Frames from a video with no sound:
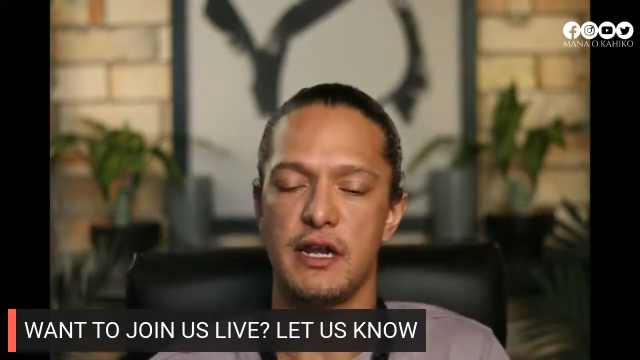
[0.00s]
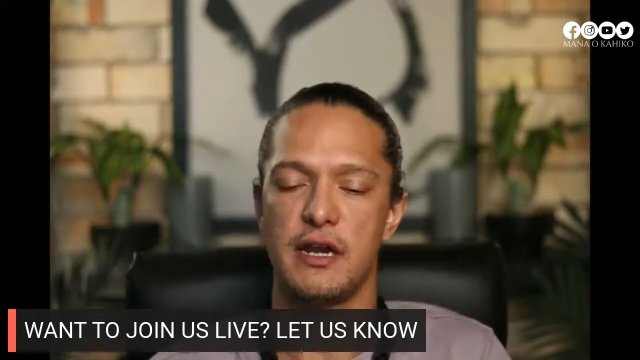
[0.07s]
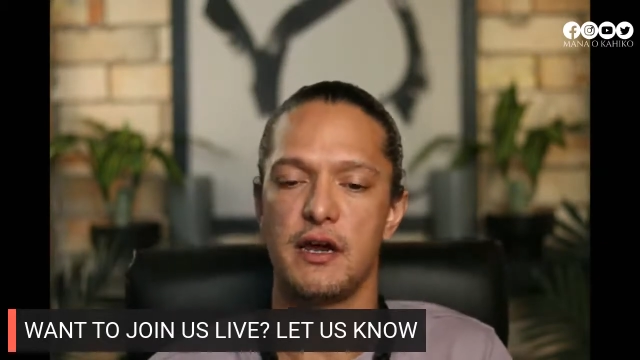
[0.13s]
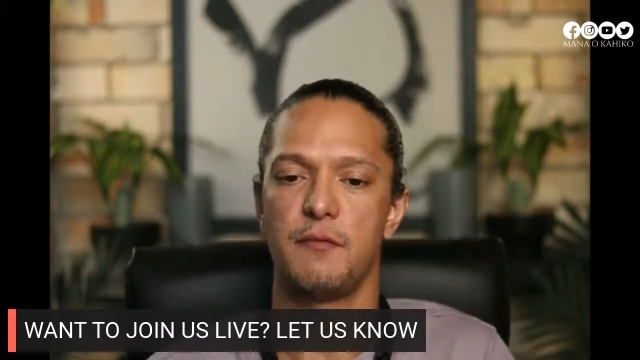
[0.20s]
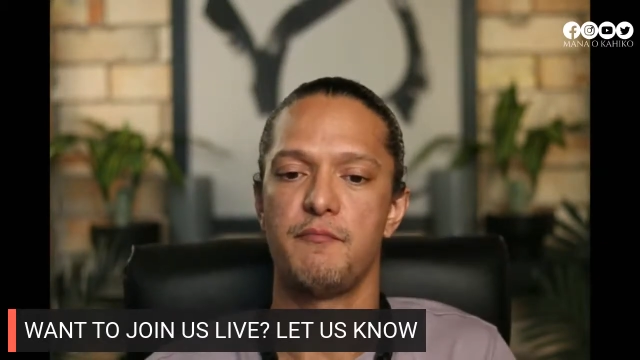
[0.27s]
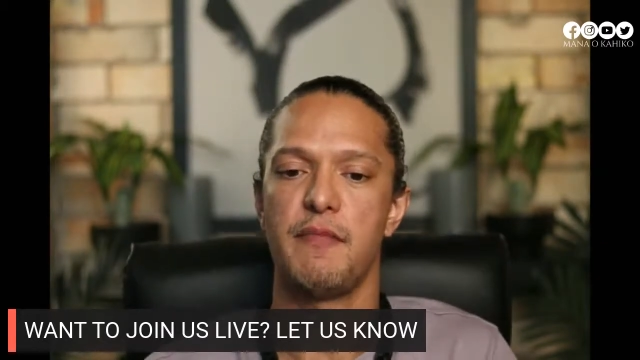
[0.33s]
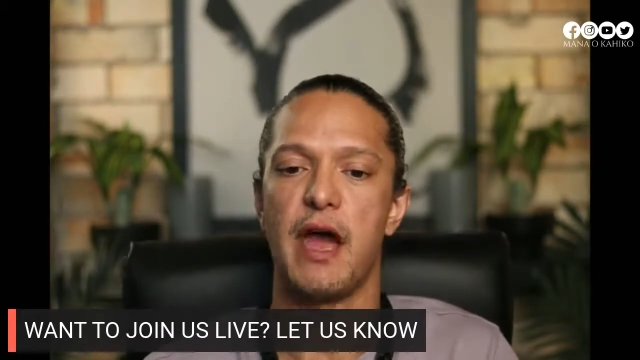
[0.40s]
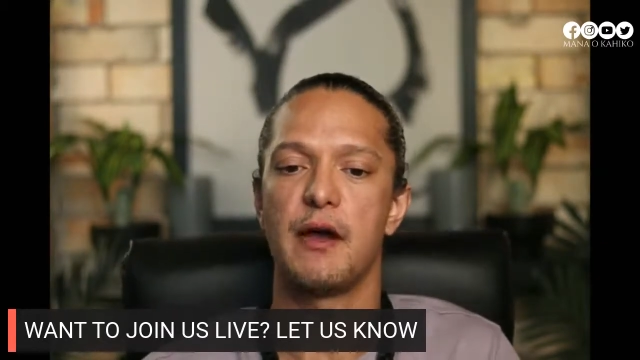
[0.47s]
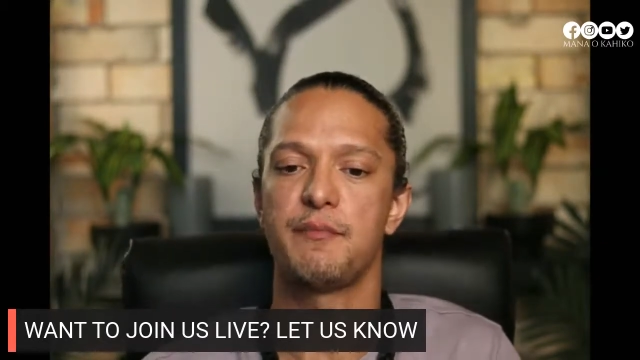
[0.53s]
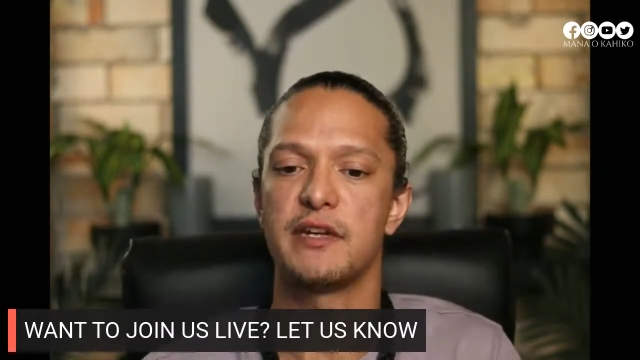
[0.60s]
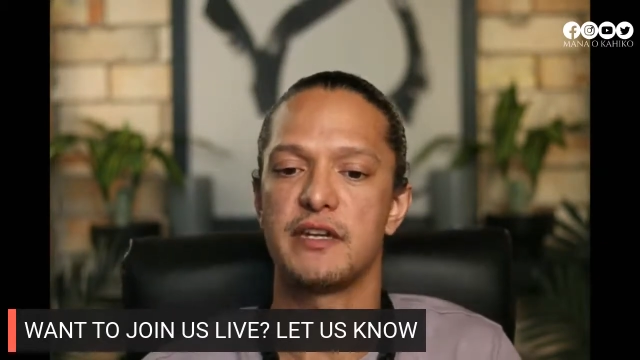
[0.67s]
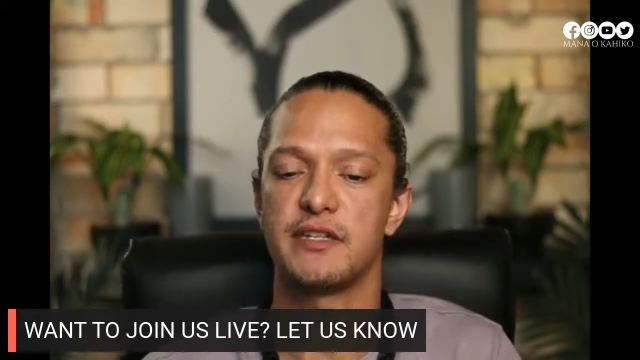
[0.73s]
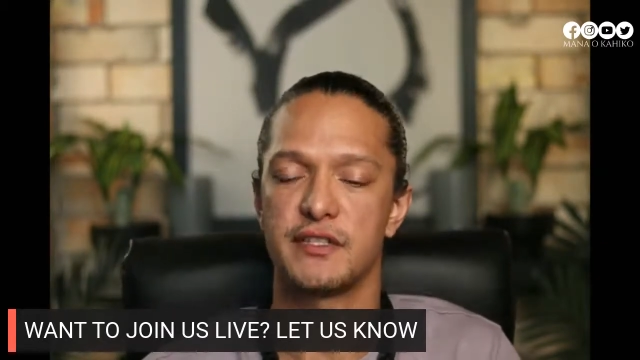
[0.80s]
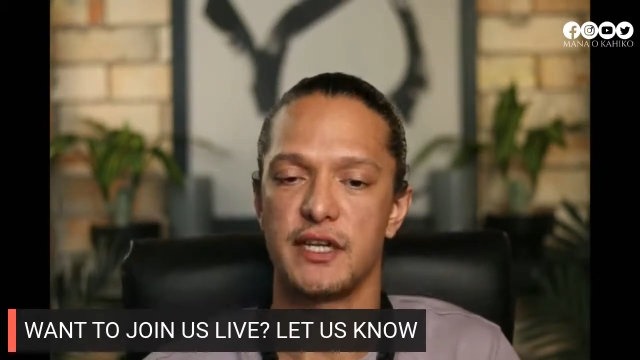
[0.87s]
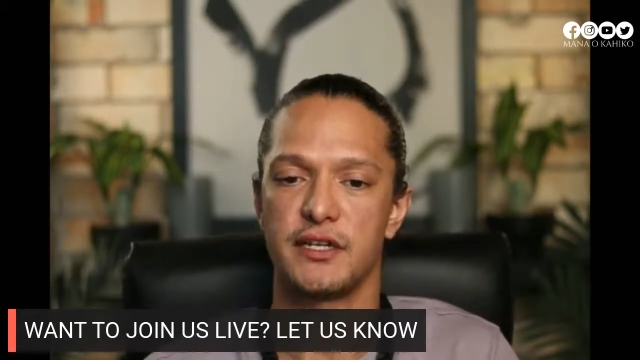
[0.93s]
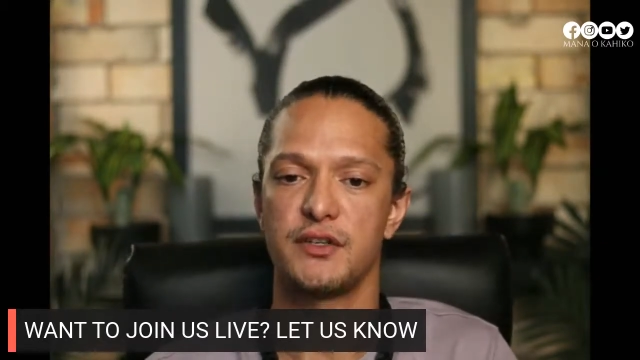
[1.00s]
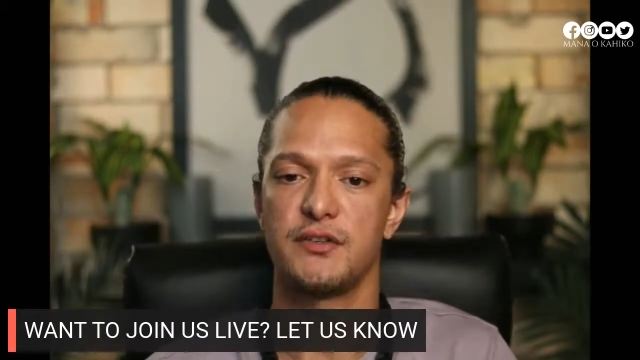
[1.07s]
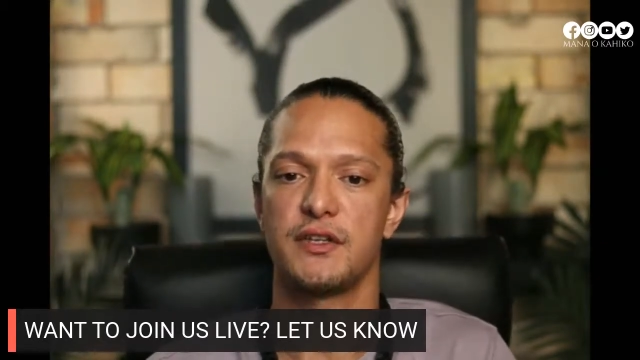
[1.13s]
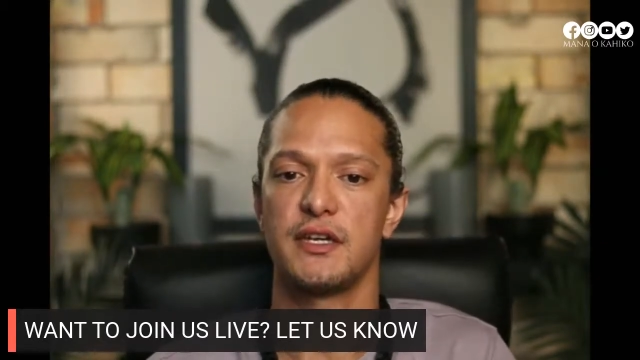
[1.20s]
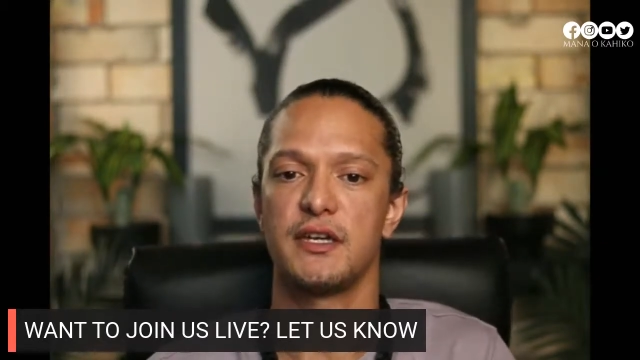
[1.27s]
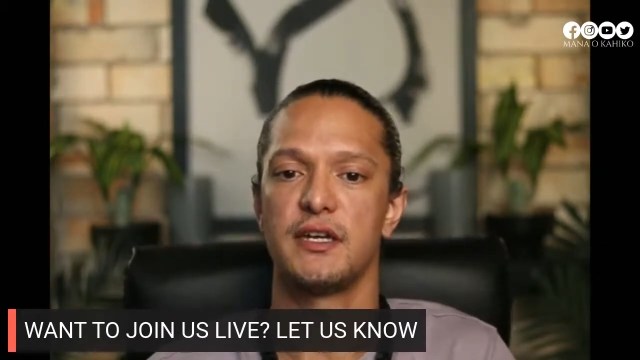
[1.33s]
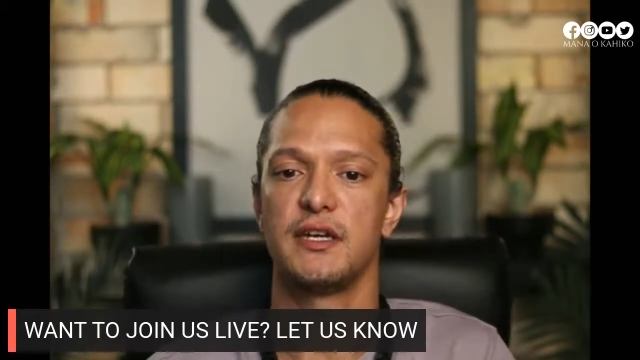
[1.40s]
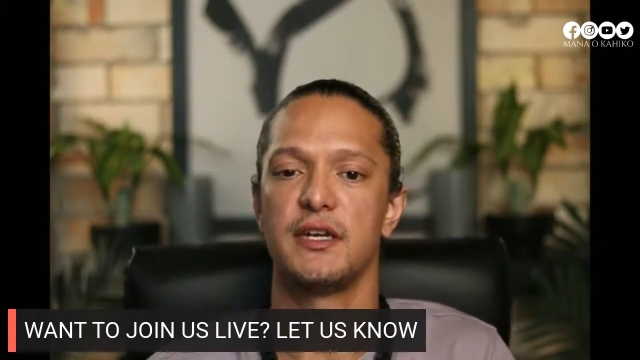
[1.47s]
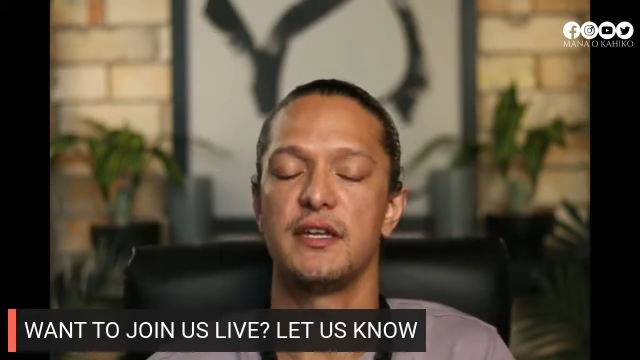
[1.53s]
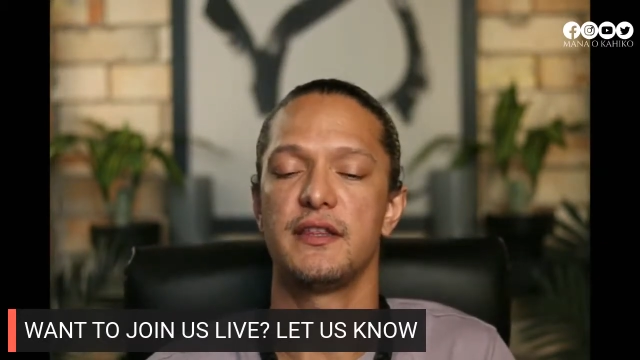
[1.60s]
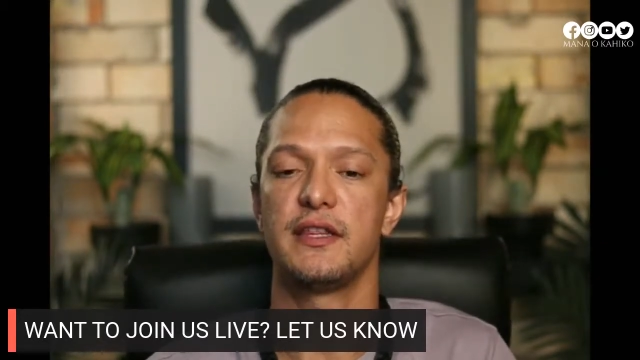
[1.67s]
I'm happy to send you the